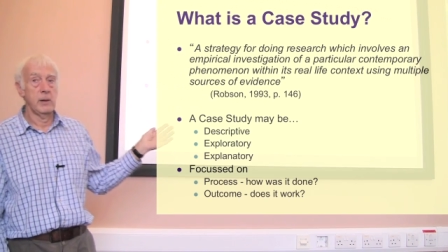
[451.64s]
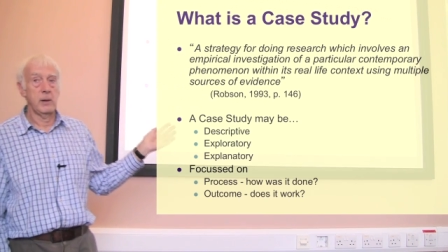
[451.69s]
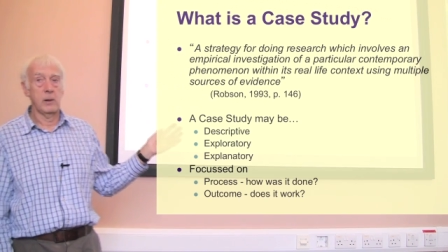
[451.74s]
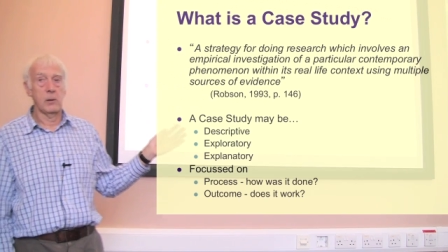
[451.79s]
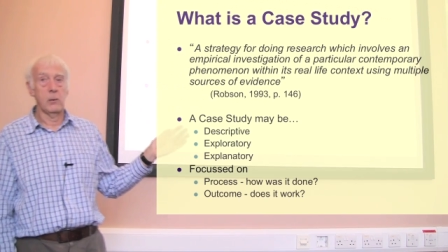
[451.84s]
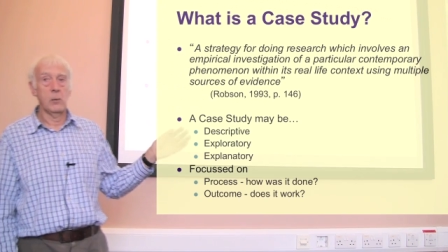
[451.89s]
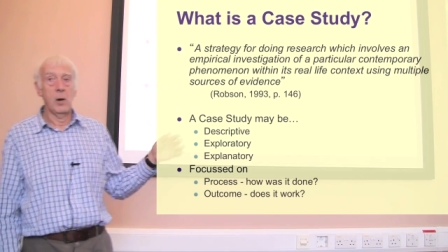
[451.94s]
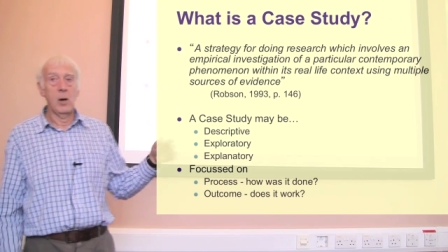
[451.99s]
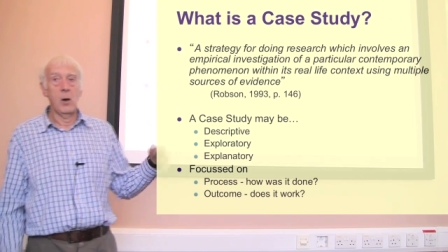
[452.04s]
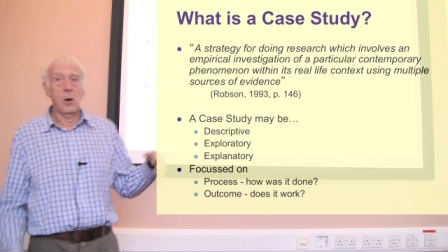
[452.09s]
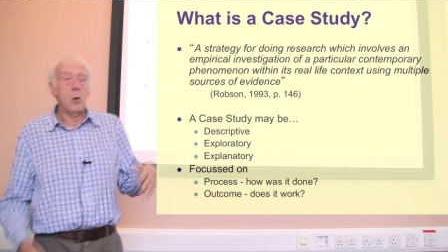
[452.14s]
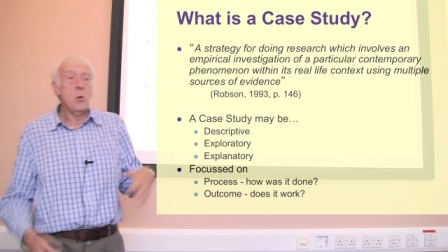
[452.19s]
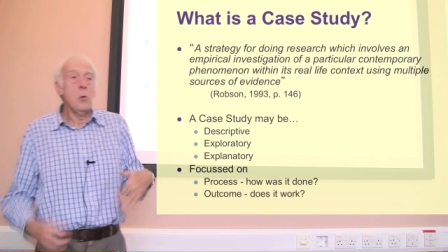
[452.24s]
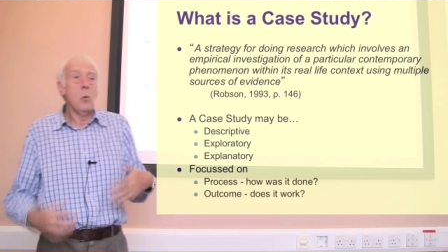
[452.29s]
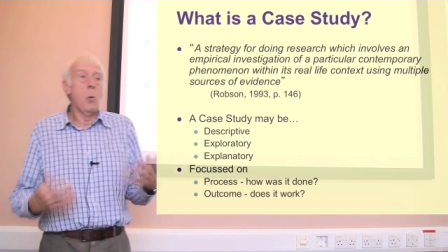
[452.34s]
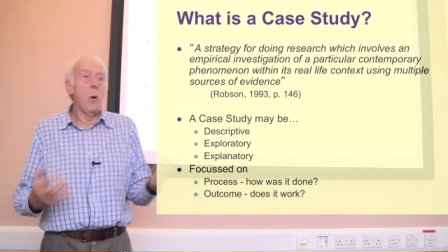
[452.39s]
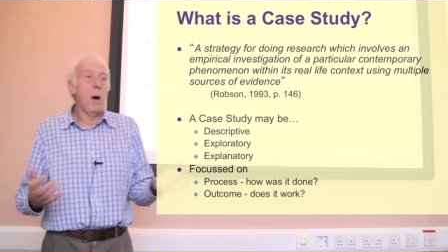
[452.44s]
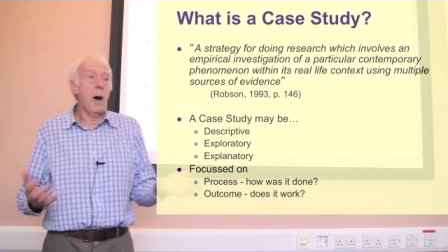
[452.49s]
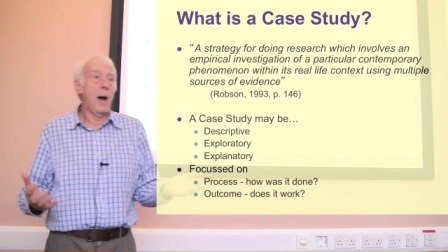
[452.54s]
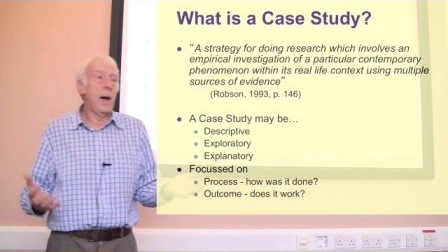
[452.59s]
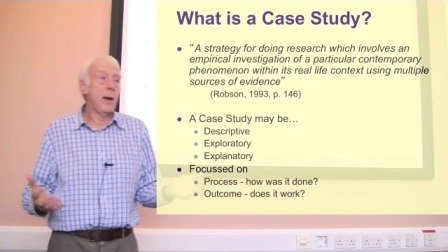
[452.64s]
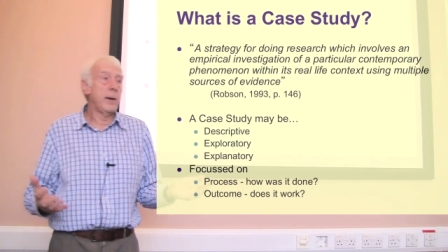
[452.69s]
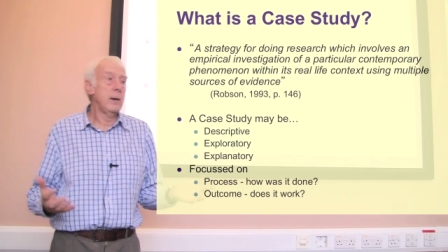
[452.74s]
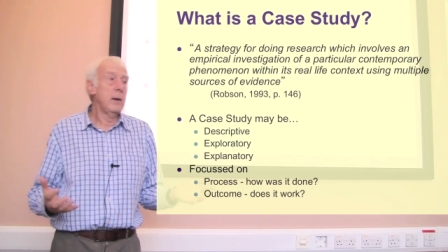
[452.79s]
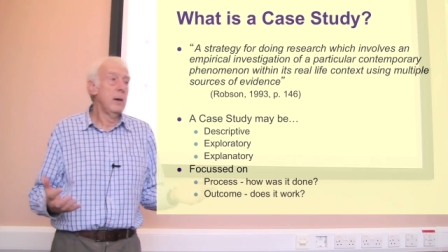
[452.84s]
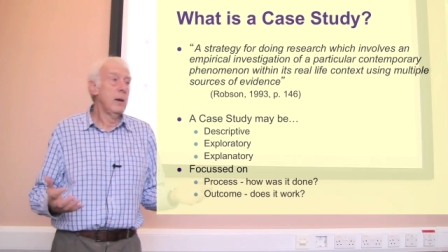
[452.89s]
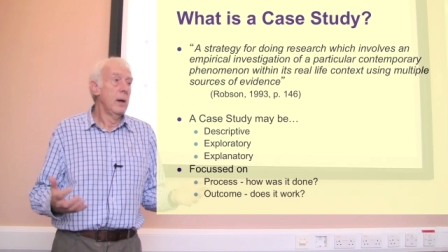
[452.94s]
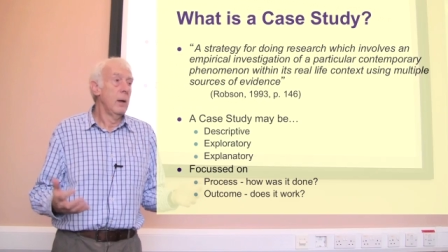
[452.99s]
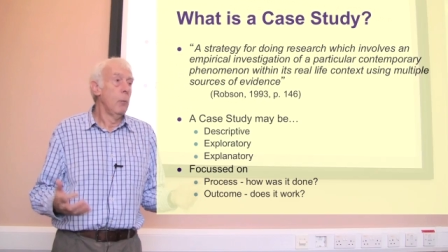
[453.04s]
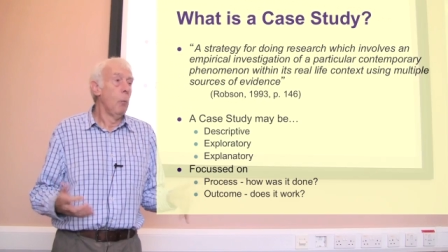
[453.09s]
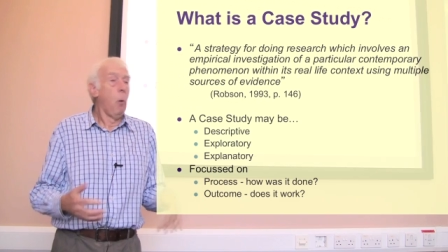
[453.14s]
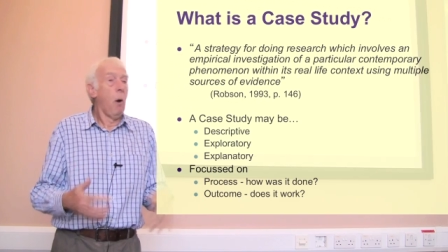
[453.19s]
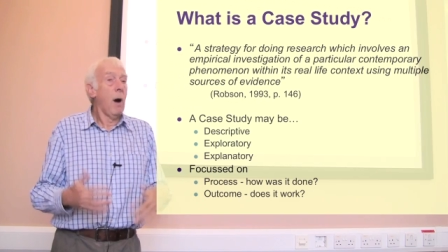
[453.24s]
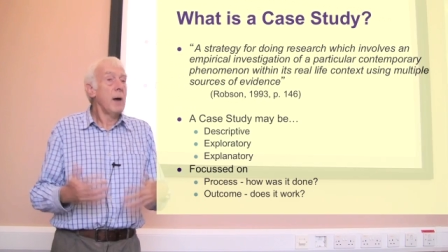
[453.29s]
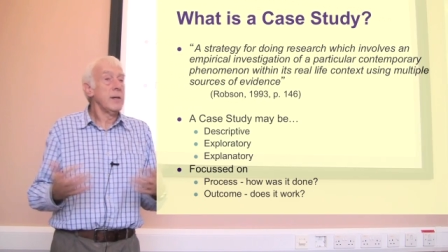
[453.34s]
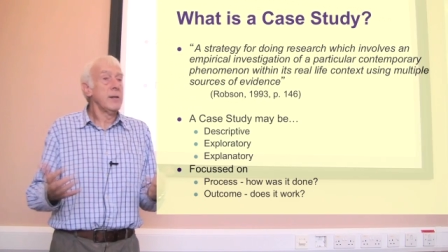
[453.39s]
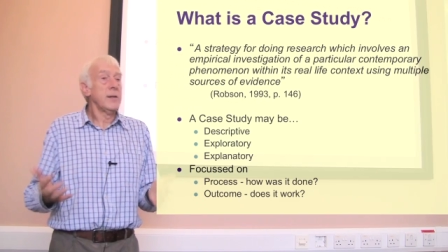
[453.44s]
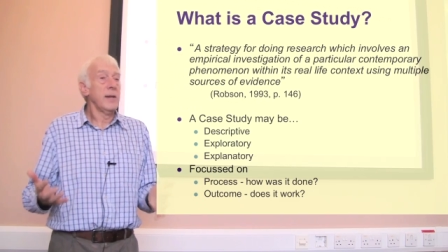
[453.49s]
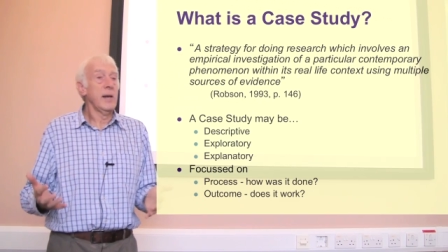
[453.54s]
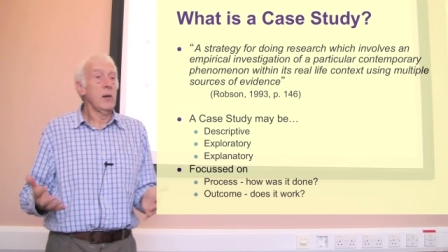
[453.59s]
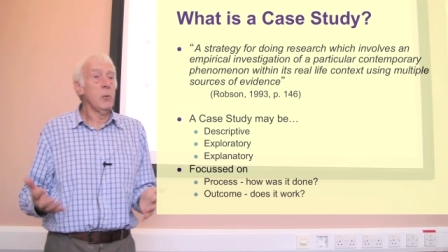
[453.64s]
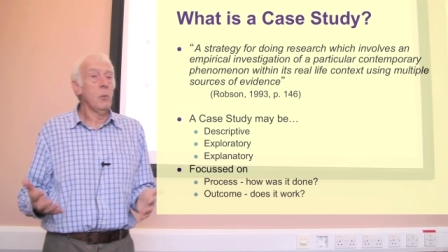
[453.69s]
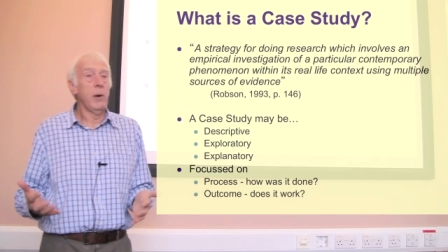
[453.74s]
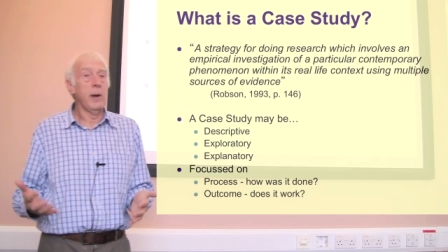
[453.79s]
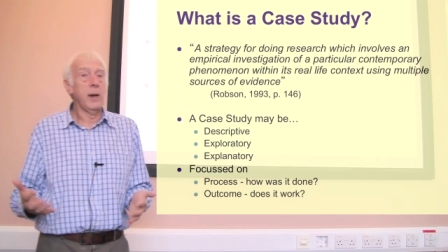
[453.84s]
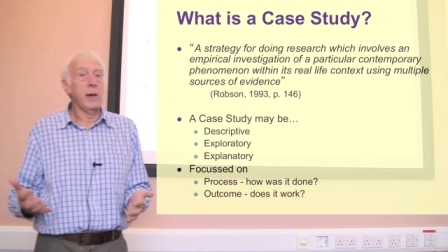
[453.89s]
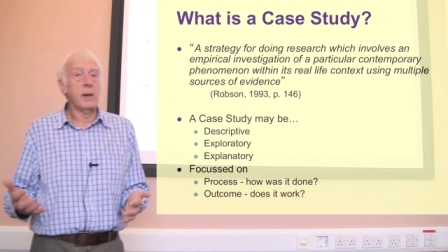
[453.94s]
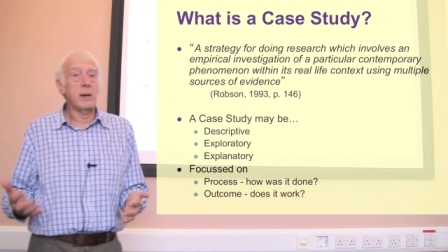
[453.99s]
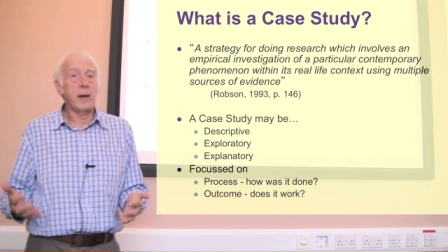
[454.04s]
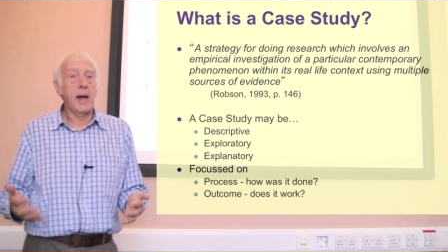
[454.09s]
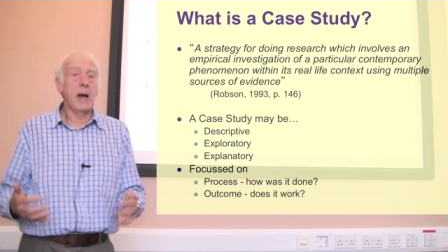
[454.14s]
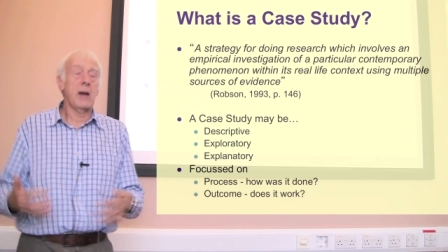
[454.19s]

You know, who won, why did they win,